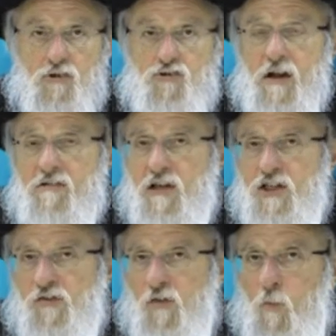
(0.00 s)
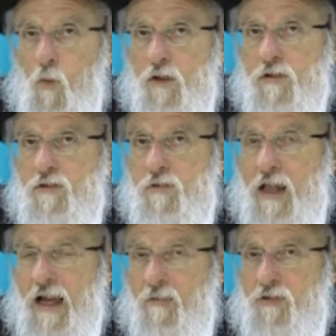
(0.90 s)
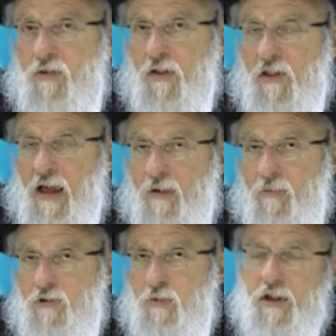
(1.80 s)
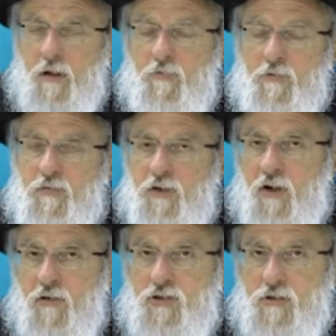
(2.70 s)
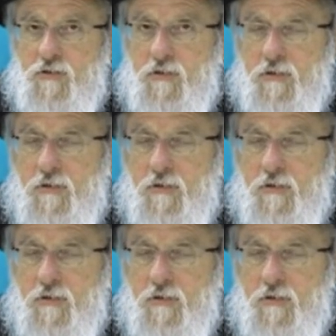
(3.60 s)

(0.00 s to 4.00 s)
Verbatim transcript: translation from one language to another language when they come from different cultures